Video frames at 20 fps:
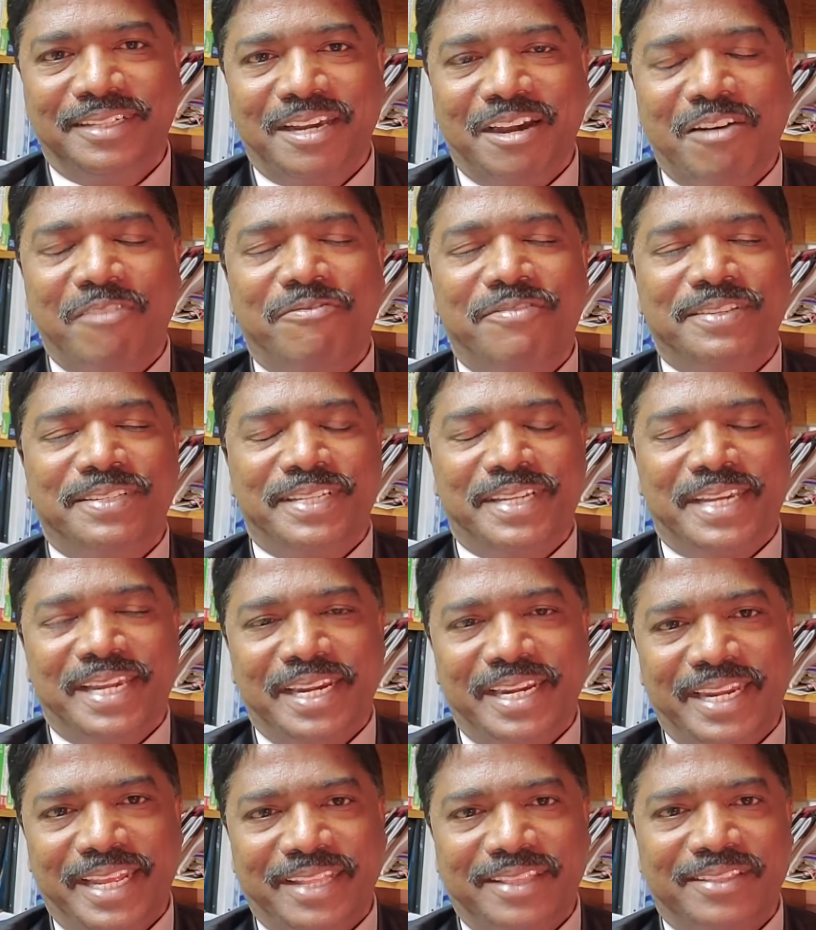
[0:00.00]
Our physical
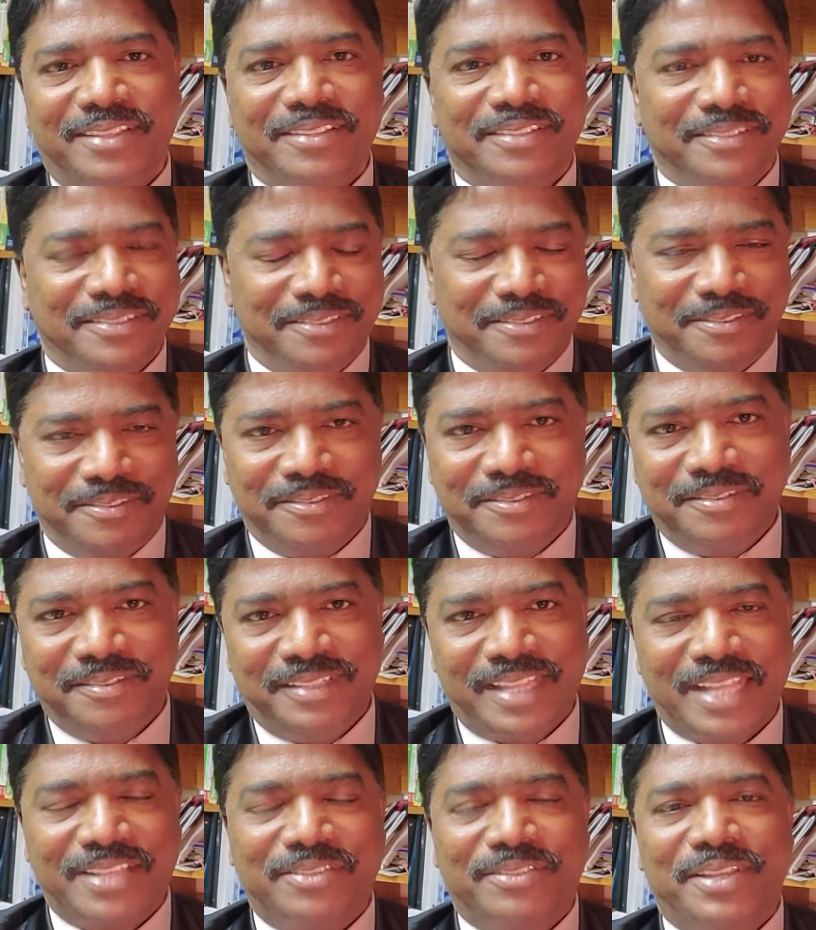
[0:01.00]
death,
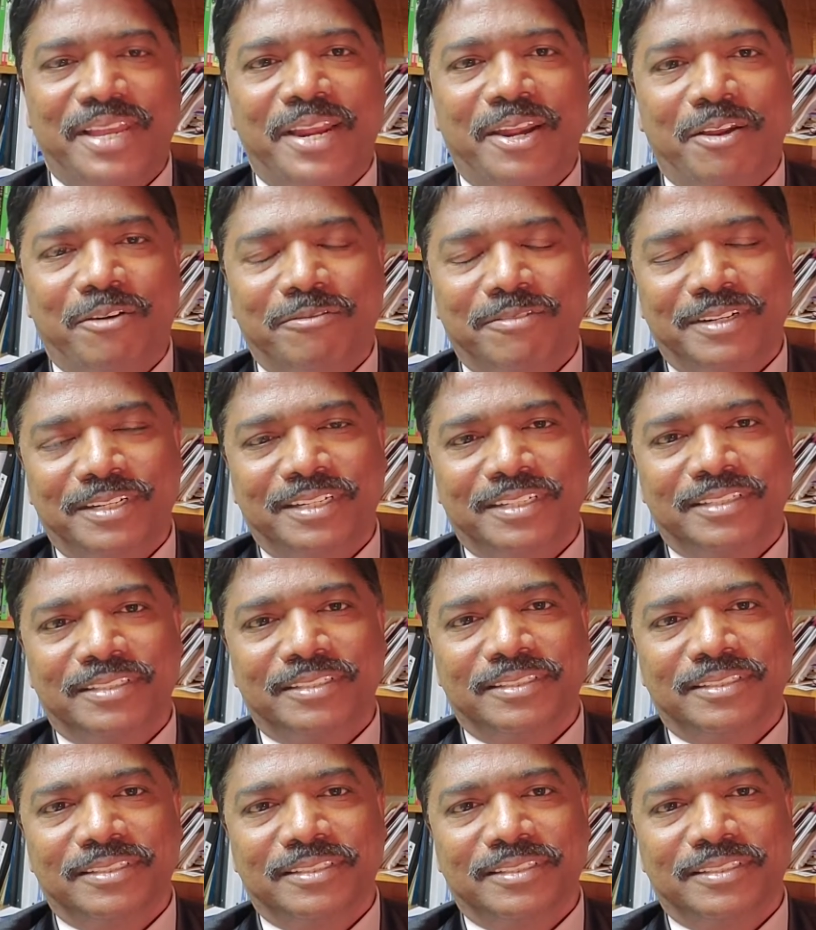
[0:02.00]
that's the end of it.